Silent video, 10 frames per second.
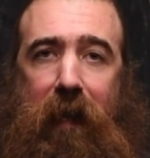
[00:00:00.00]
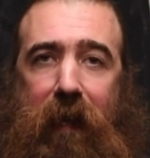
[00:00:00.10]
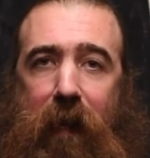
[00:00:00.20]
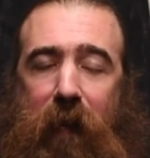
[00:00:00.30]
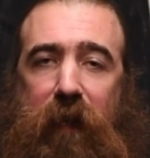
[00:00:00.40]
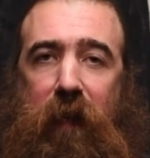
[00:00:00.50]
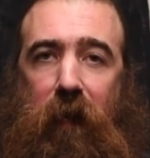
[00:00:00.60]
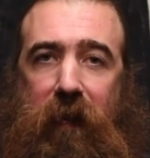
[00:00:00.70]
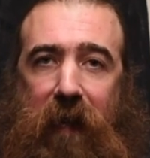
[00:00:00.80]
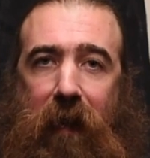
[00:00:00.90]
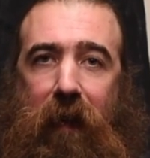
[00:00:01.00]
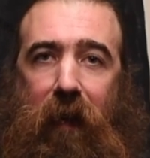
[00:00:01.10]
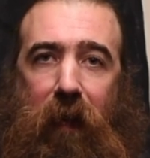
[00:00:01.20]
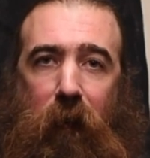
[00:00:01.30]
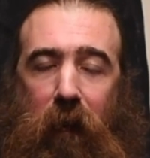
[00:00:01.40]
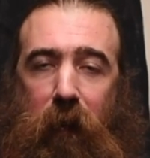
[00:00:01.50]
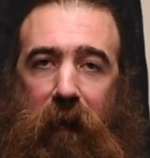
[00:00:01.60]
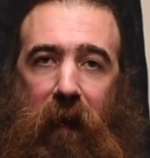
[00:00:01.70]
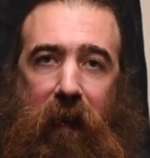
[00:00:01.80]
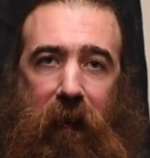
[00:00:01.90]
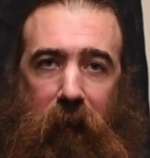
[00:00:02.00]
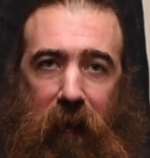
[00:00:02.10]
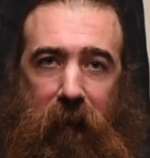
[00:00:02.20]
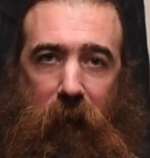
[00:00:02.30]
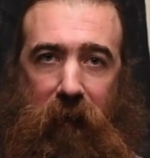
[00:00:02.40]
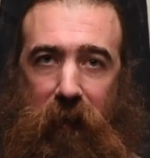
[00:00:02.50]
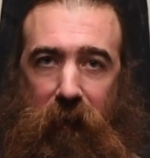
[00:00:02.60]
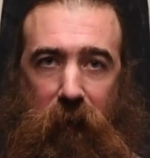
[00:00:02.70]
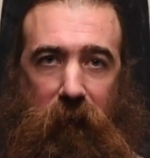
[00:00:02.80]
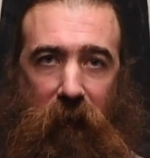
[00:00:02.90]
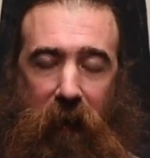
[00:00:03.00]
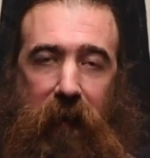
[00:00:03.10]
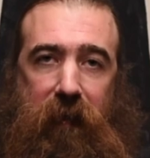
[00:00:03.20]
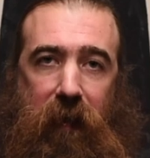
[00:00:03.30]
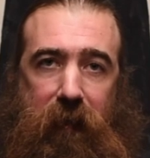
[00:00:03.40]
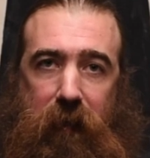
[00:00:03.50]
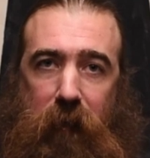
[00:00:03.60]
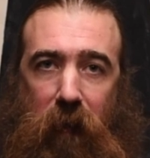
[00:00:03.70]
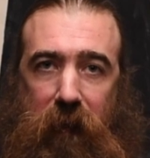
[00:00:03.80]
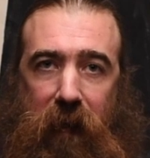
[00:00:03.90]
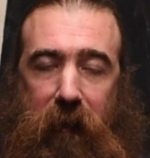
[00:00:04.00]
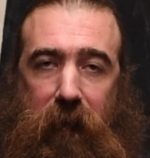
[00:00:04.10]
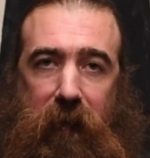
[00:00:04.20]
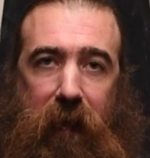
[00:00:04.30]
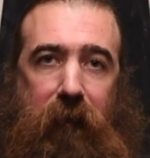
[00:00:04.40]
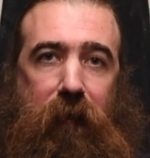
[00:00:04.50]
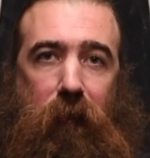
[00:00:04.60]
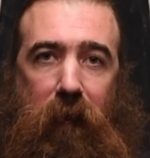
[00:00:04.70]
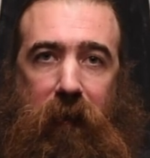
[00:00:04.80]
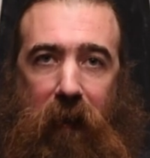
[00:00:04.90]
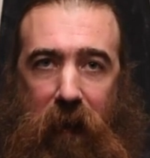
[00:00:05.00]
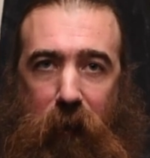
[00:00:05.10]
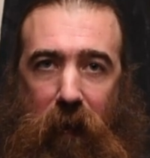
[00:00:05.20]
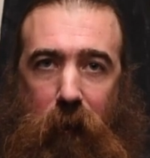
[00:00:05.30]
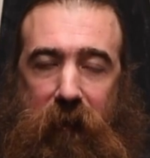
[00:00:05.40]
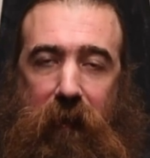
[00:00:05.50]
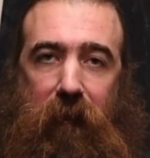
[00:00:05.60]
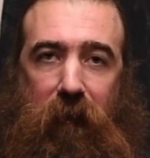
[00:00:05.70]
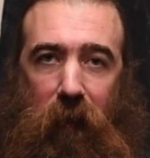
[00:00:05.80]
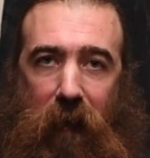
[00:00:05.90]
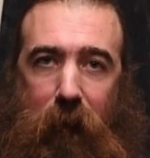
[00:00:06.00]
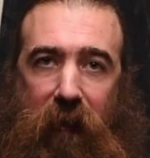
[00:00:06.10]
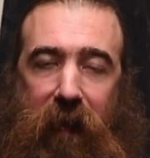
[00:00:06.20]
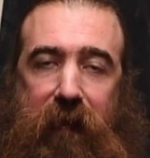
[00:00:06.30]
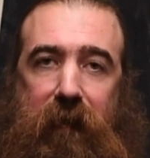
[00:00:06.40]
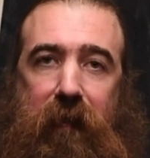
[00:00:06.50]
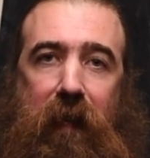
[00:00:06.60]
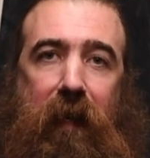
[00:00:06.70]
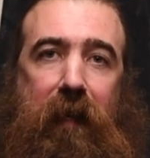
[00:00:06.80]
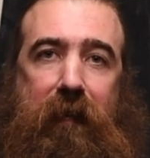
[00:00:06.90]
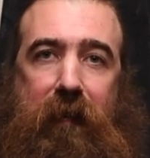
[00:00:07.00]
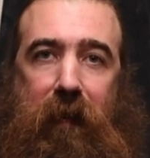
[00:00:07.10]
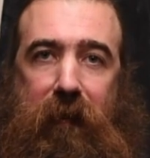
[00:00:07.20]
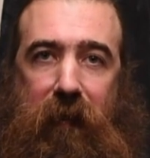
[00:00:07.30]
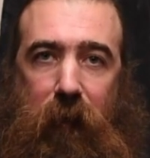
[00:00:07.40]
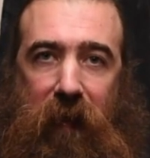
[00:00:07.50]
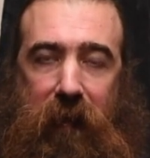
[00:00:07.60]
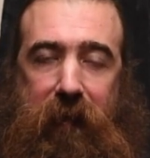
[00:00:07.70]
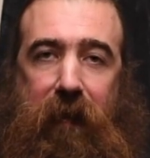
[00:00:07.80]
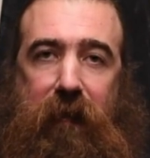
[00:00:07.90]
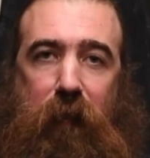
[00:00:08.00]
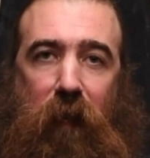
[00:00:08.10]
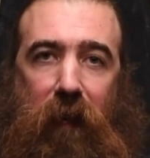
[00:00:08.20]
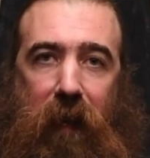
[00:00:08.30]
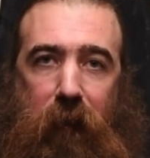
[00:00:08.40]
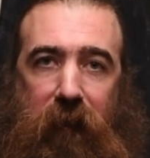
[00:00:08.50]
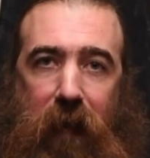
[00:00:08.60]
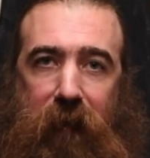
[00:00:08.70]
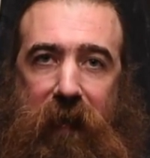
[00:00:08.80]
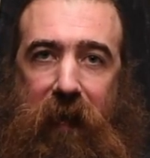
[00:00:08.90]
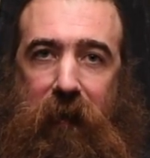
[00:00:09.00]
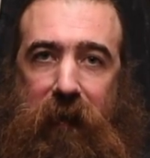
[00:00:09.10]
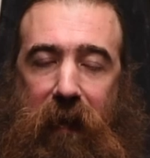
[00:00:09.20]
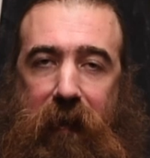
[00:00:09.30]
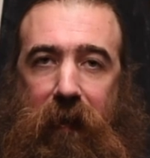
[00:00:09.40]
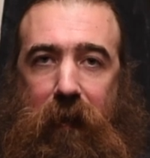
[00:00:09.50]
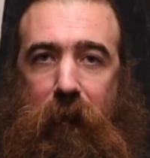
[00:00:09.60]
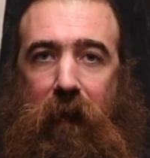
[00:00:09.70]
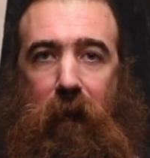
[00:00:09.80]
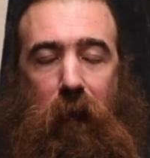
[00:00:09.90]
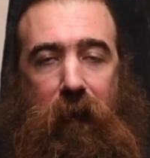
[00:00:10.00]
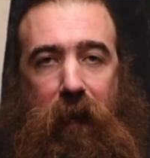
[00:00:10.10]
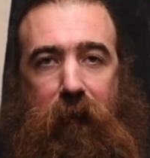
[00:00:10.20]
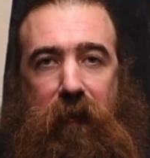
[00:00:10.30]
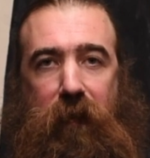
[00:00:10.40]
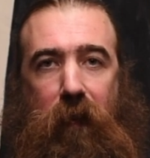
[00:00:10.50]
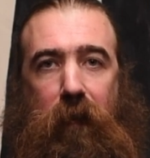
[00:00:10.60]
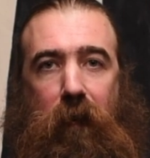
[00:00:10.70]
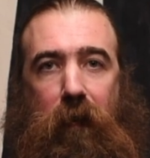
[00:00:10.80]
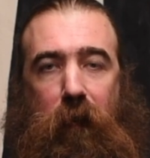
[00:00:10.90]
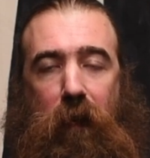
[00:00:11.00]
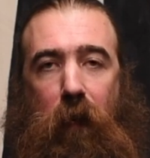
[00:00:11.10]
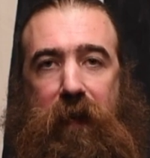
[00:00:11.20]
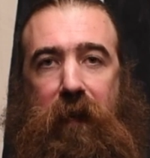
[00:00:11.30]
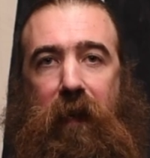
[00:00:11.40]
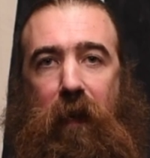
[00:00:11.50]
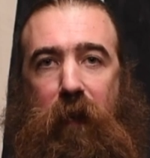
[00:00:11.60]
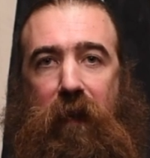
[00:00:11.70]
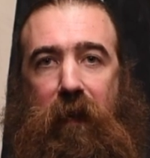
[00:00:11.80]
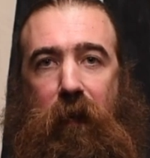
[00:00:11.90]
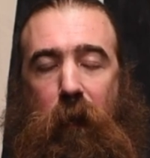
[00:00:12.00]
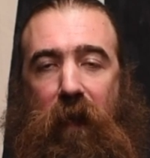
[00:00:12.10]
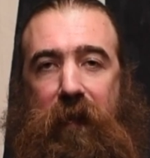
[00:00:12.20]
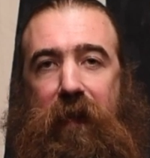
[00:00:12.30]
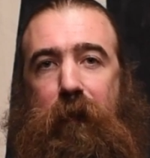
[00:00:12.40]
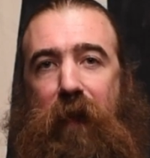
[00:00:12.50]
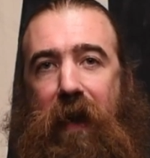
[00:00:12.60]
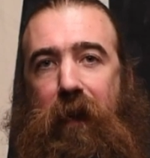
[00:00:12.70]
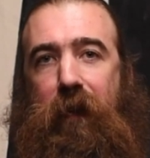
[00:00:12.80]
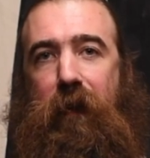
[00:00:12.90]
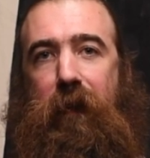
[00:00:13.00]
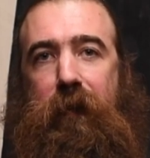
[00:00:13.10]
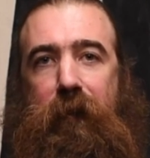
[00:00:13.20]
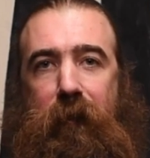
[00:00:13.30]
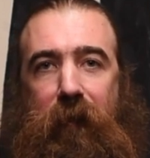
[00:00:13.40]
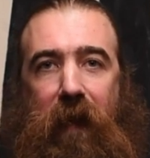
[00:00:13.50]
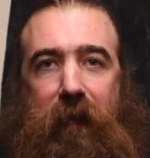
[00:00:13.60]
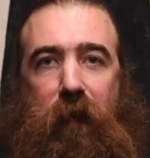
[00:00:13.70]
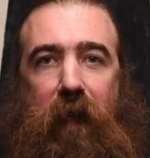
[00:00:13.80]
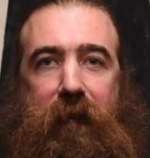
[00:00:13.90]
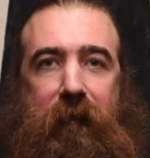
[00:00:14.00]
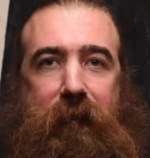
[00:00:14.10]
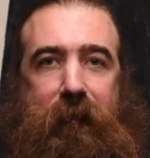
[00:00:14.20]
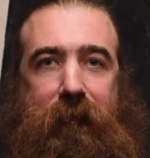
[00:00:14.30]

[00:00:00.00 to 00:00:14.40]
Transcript: And that means we know exactly how they work. We know how to integrate them into various custom motorcycles. And if you run into any problems on your application, send us an email at techsupport@revivalcycles.com, or you can give us a phone call, and we're always here to help you get your project back on the road. Thanks for watching.